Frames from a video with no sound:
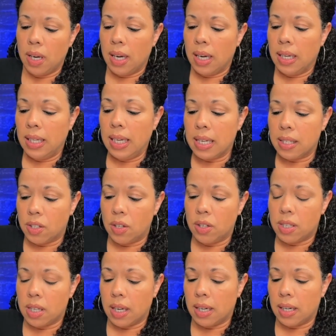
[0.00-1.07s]
yes,
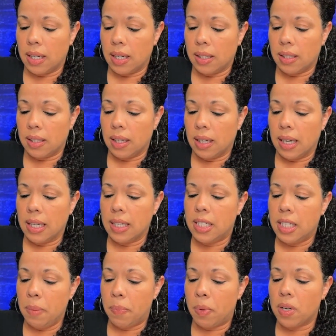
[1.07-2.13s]
there's a
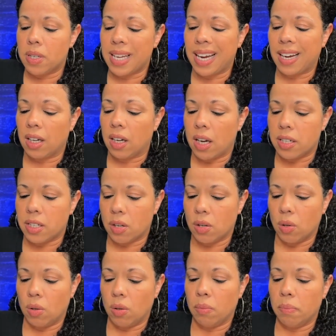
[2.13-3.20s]
deeper
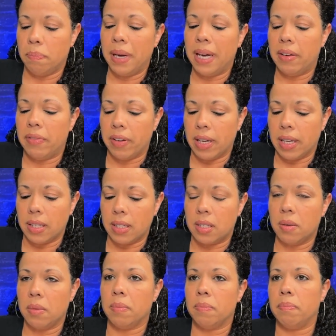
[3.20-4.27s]
psychological benefit
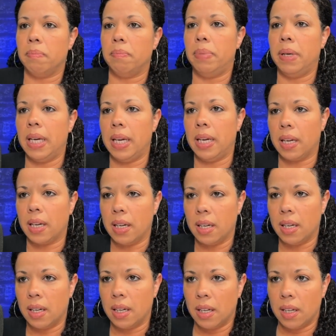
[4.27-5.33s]
to being
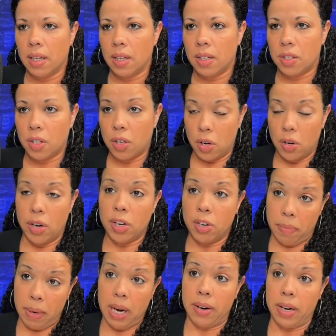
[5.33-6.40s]
secure in your
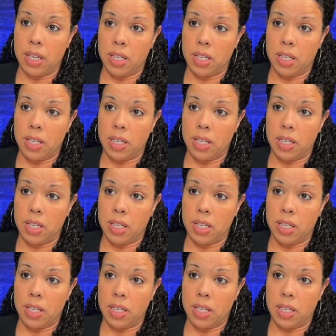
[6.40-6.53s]
marriage.